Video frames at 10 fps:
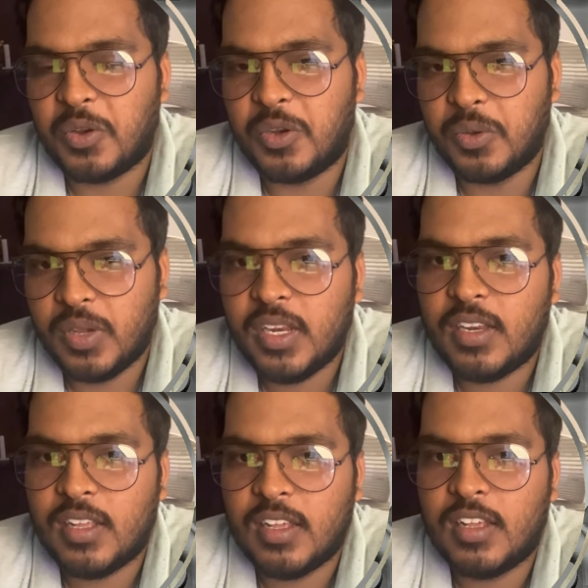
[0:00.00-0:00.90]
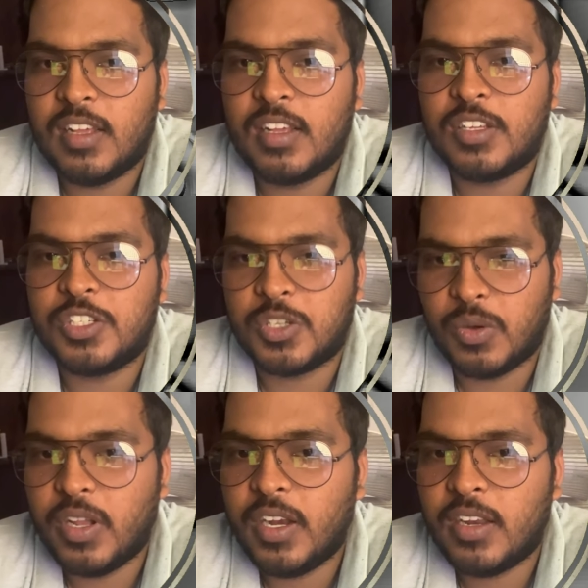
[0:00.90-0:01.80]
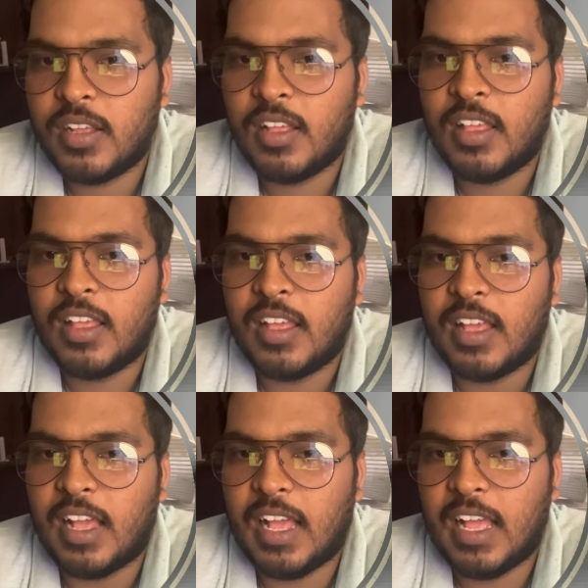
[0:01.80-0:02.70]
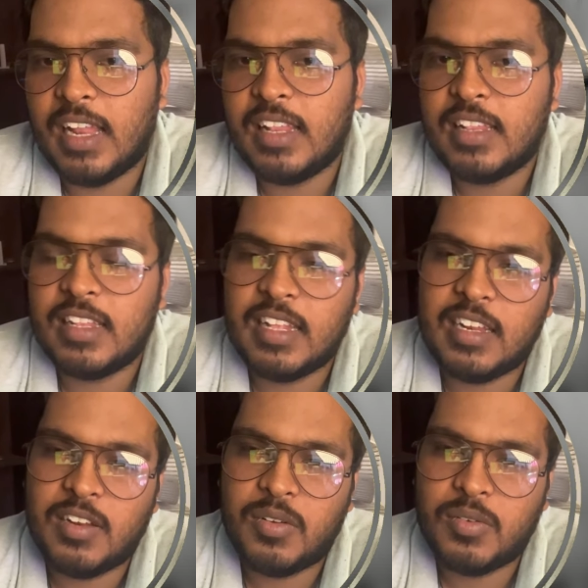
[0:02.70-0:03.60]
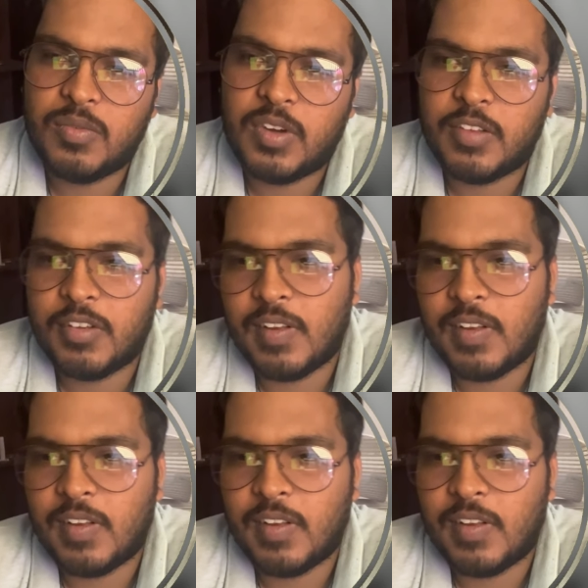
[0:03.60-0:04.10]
do it, show it, and then whatever